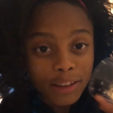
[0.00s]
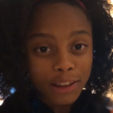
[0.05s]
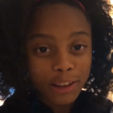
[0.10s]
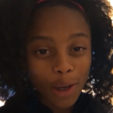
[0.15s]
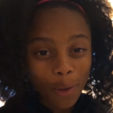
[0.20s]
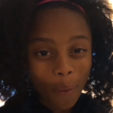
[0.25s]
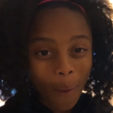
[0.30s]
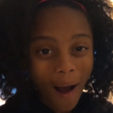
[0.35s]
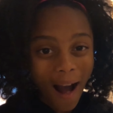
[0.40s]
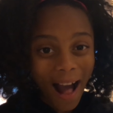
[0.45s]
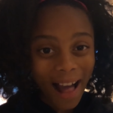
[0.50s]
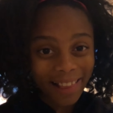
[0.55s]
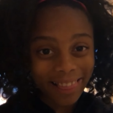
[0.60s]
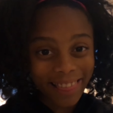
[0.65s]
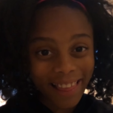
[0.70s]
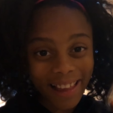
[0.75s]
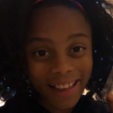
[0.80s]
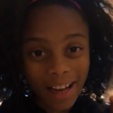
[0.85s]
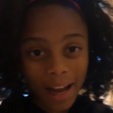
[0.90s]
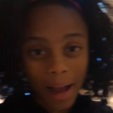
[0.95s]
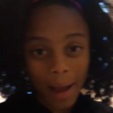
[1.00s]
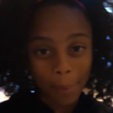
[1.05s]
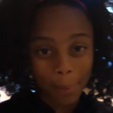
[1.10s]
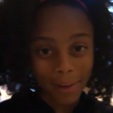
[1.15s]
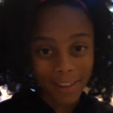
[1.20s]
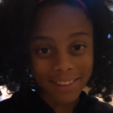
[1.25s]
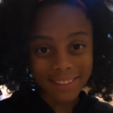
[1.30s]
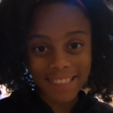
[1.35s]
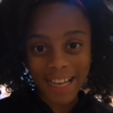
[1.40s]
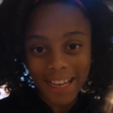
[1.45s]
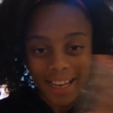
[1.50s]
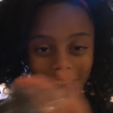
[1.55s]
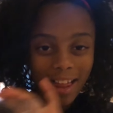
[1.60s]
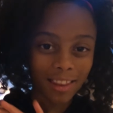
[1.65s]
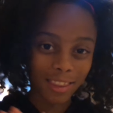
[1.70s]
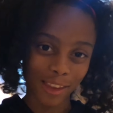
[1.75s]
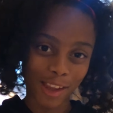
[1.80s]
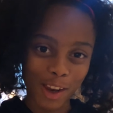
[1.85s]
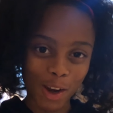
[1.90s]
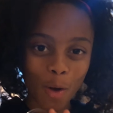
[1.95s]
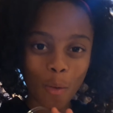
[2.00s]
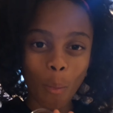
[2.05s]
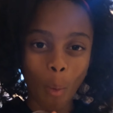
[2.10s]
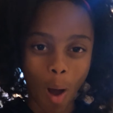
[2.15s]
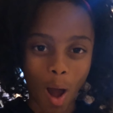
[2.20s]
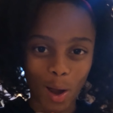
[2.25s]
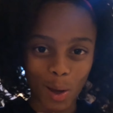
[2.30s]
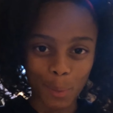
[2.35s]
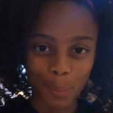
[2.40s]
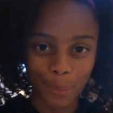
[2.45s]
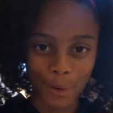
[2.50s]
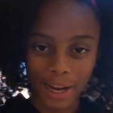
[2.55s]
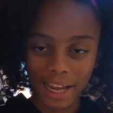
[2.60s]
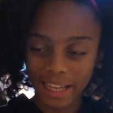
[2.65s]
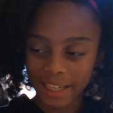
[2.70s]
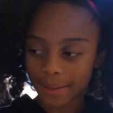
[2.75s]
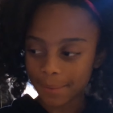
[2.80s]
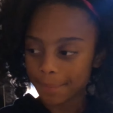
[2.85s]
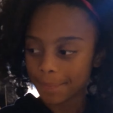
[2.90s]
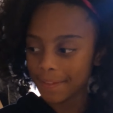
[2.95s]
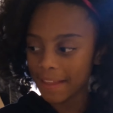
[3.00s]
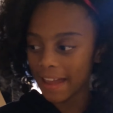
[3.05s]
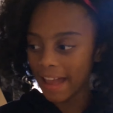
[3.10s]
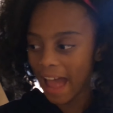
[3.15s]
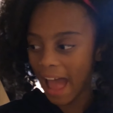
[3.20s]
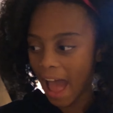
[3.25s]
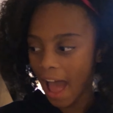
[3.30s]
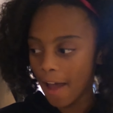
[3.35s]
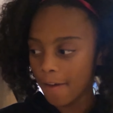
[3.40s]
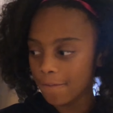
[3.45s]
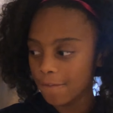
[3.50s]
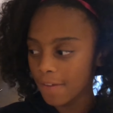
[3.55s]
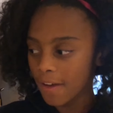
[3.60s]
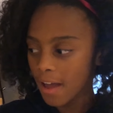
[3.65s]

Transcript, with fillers: so I think I'm gonna take a little water break. They have